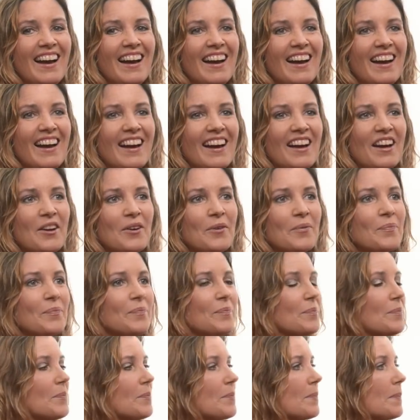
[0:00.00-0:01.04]

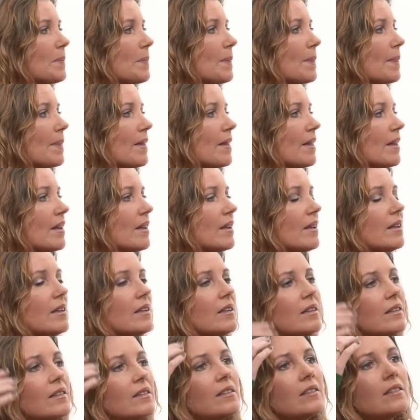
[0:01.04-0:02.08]

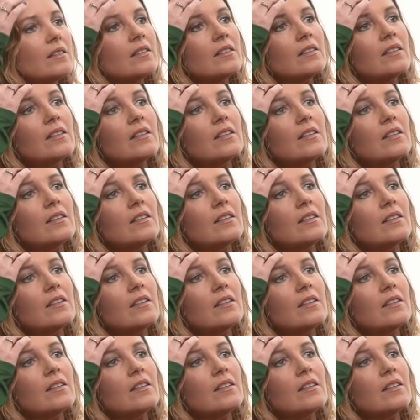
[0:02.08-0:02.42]
The person shown says nothing.